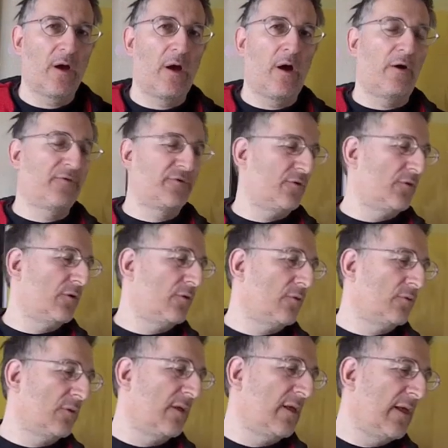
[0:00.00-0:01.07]
After
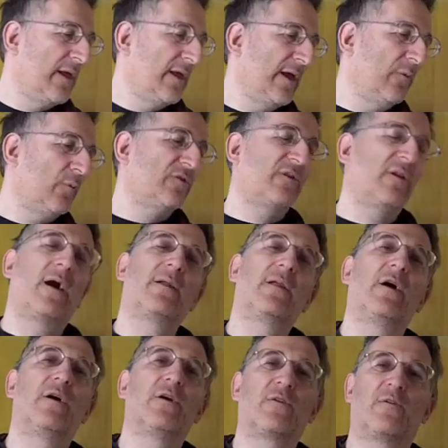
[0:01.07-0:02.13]
all, it wasn't
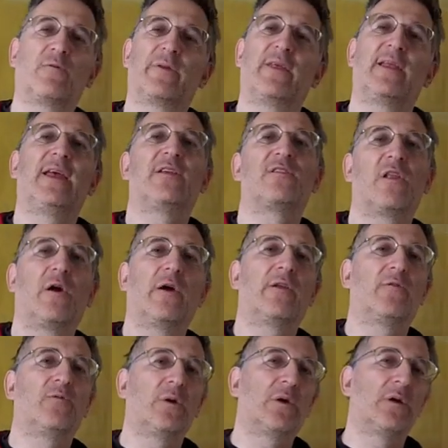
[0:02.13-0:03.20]
unheard of within his line
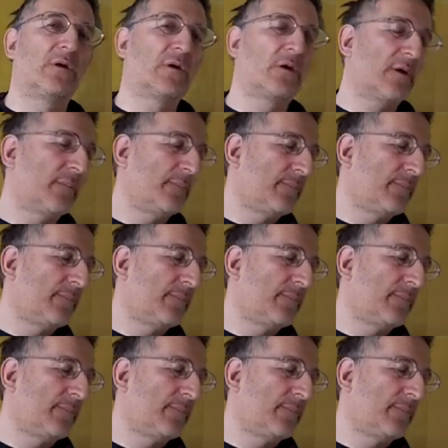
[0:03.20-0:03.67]
of work.